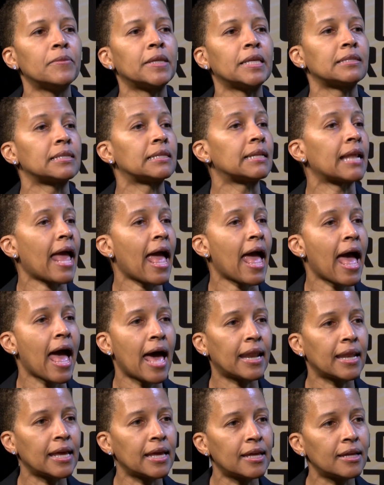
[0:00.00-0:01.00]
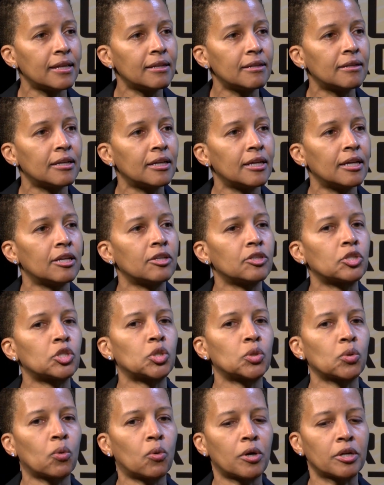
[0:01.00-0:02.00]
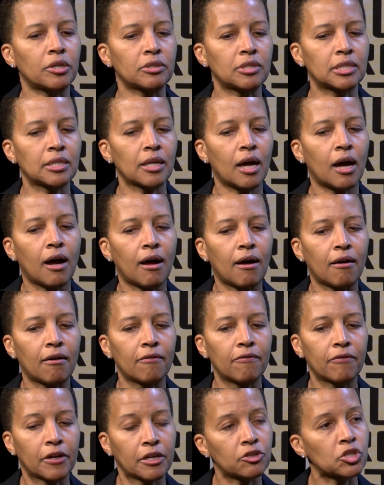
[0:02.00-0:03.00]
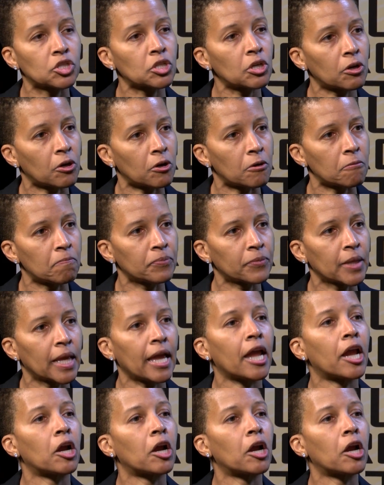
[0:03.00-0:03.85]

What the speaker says: is an added source of concern.